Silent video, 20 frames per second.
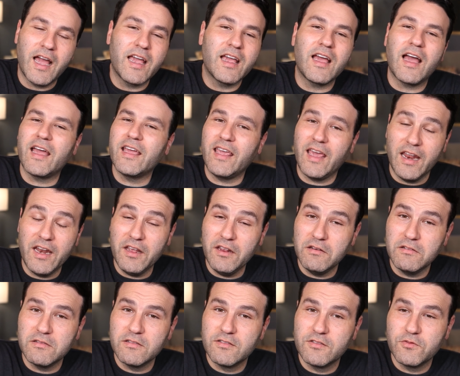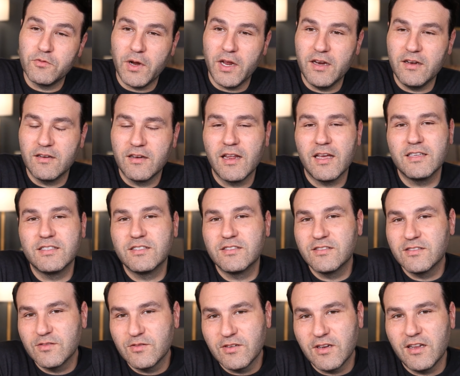I get it, right?
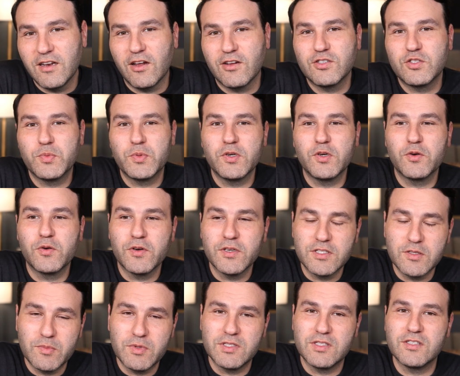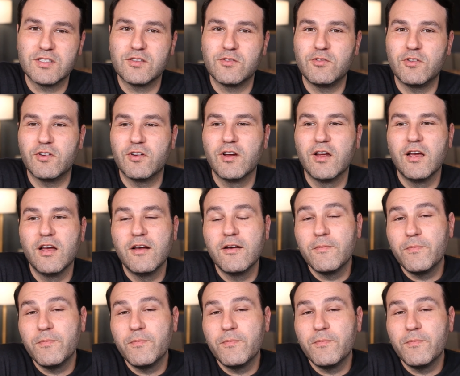As an entrepreneur, as a business owner,